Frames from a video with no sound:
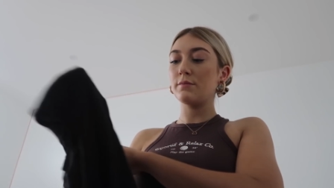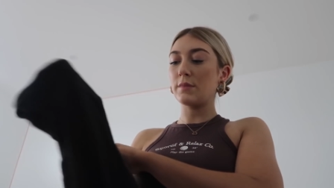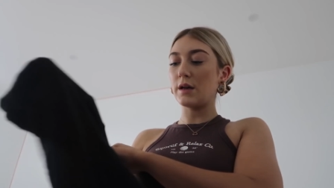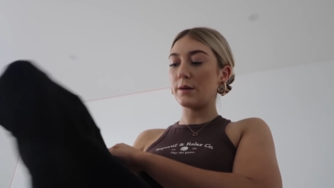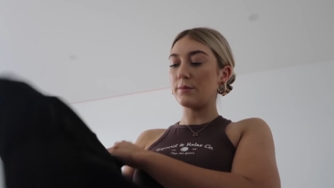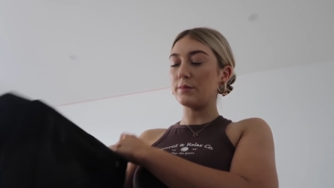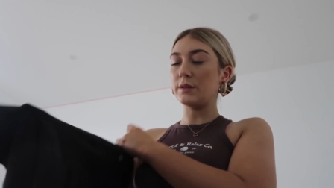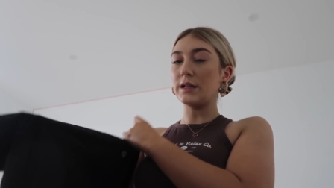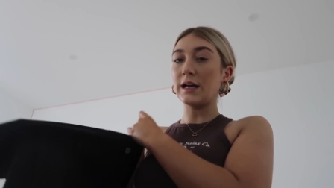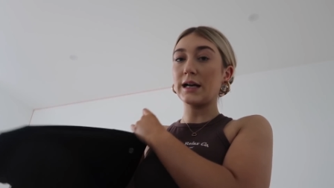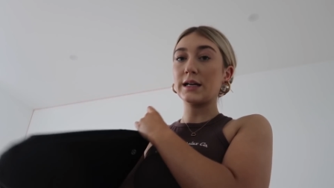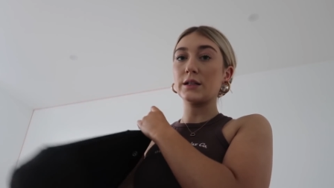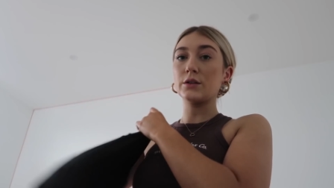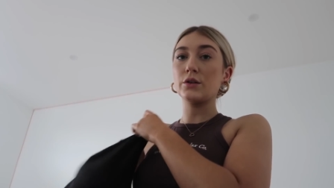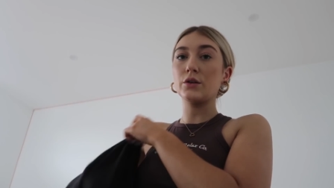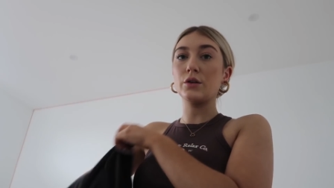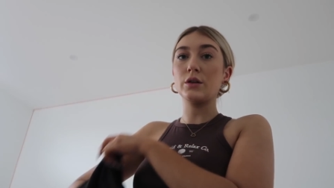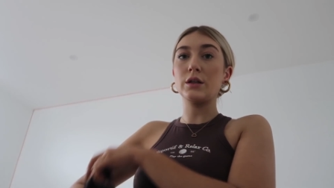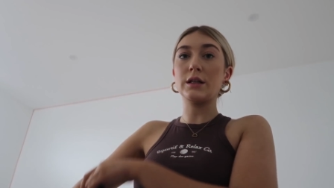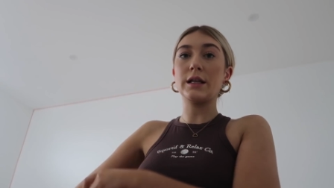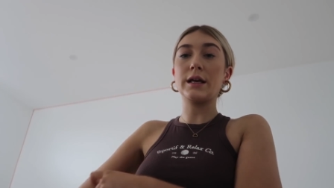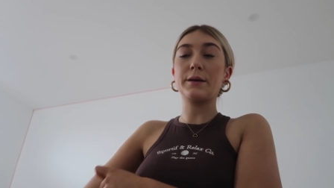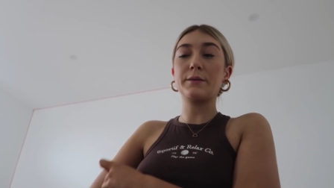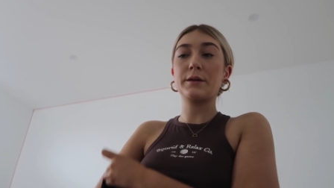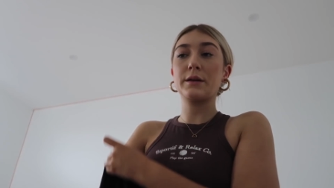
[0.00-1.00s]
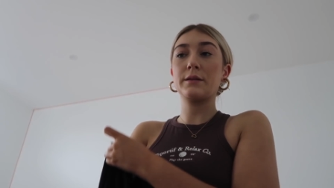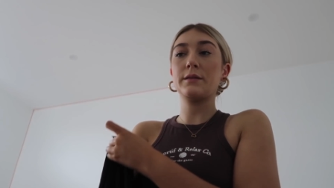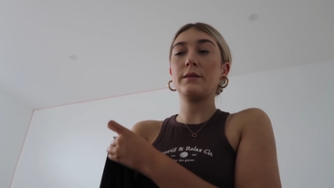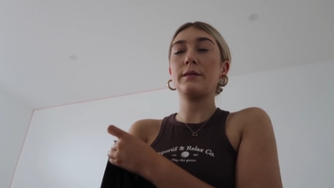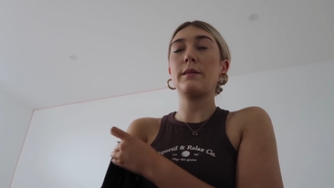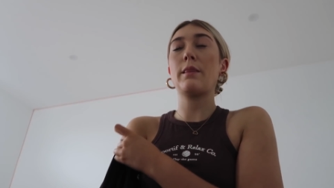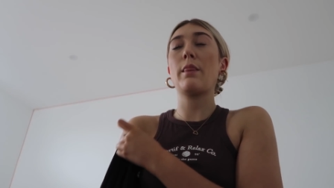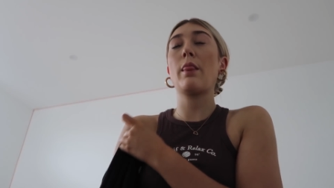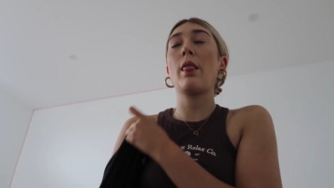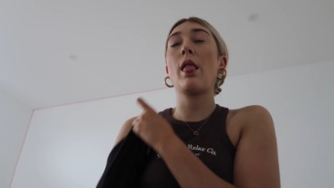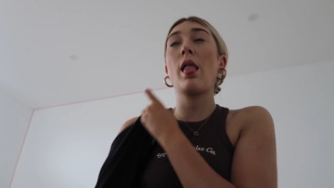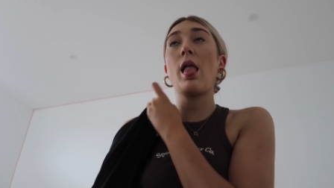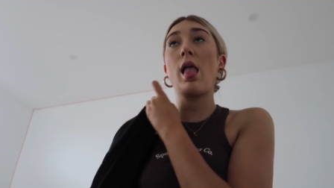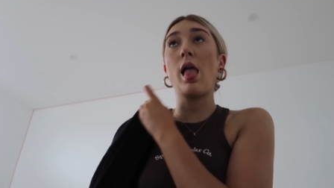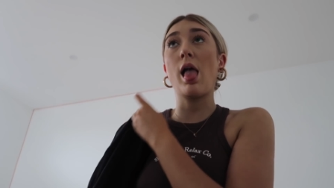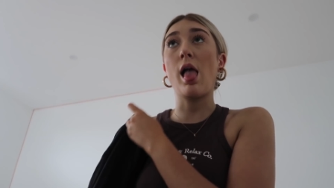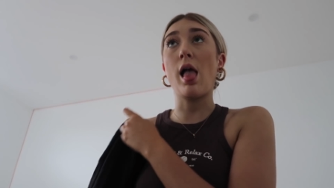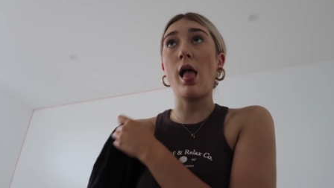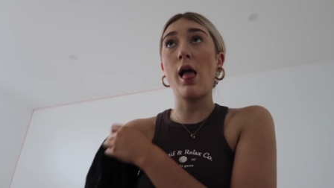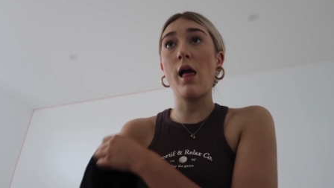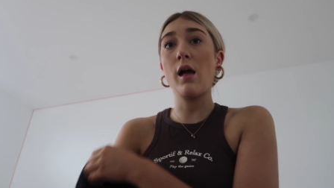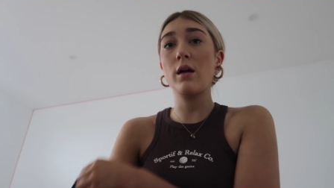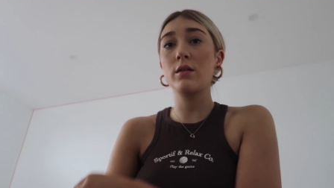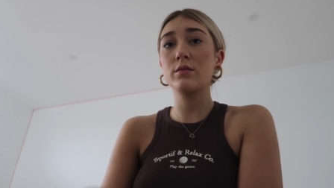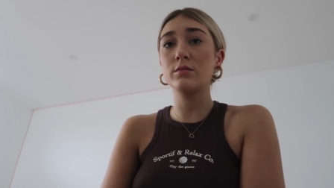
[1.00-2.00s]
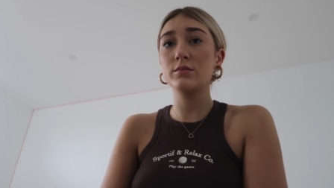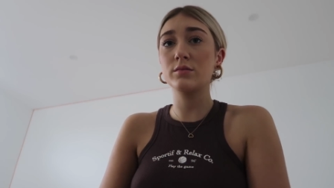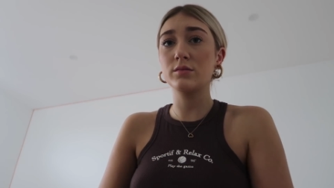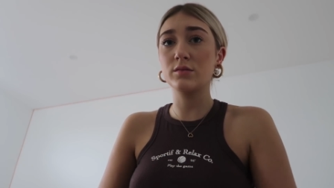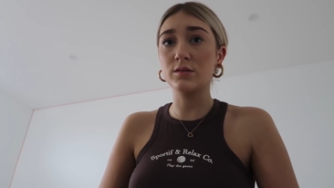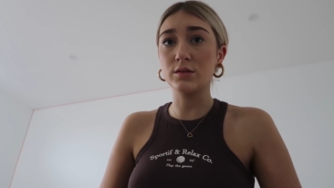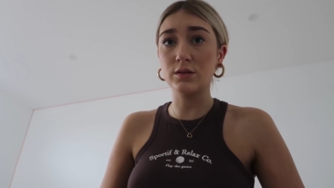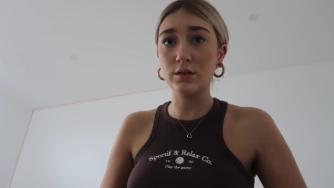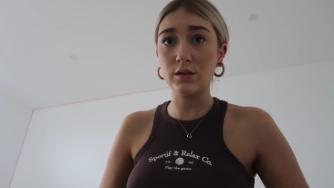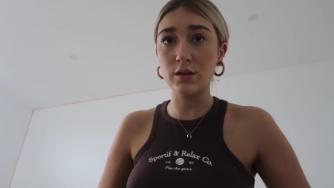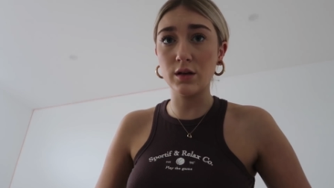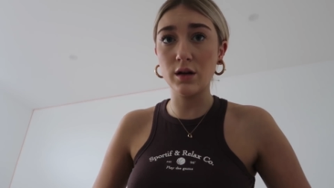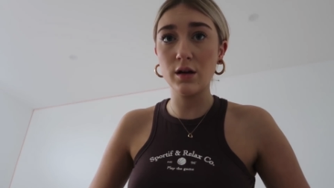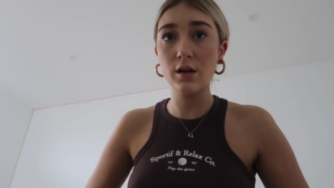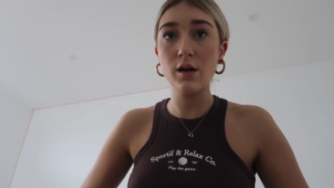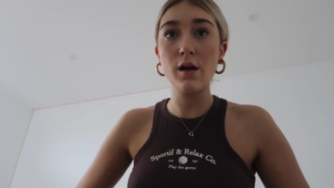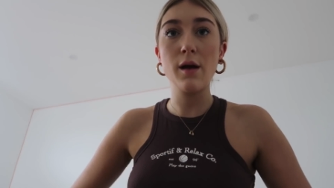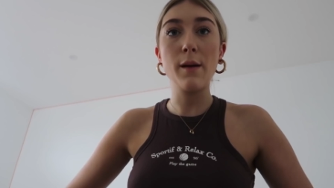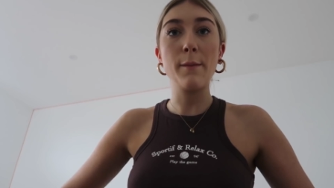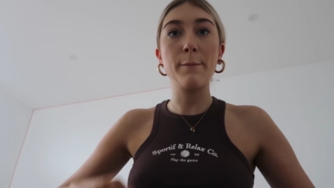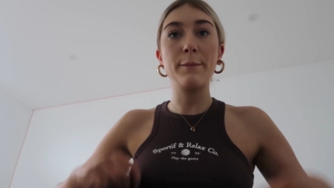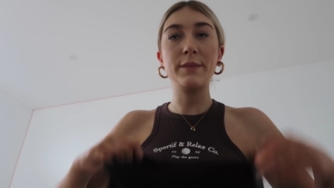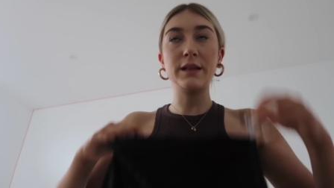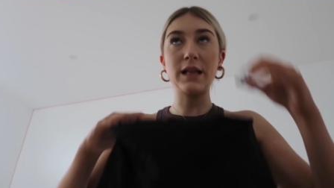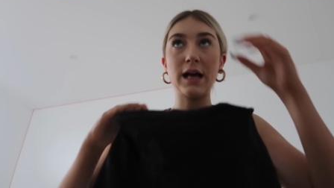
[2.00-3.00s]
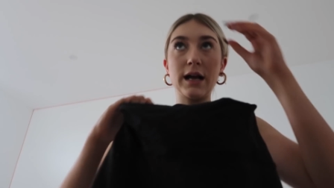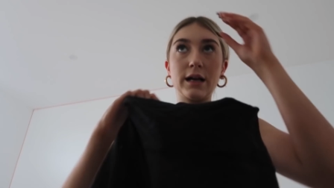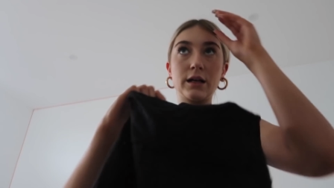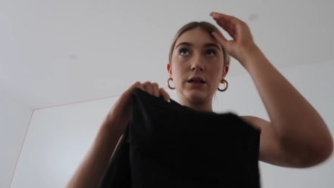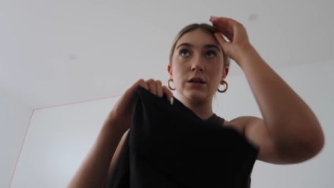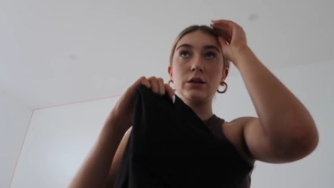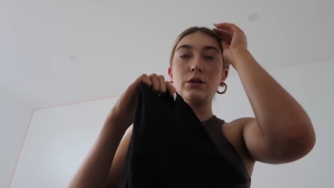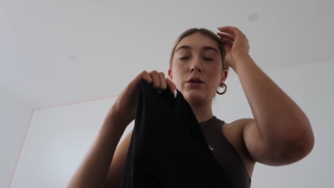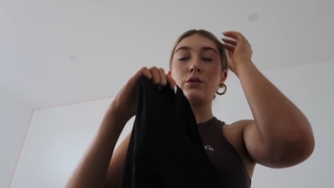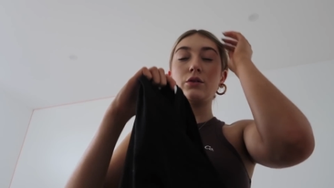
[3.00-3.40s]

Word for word: my black Lululemon. Uh, black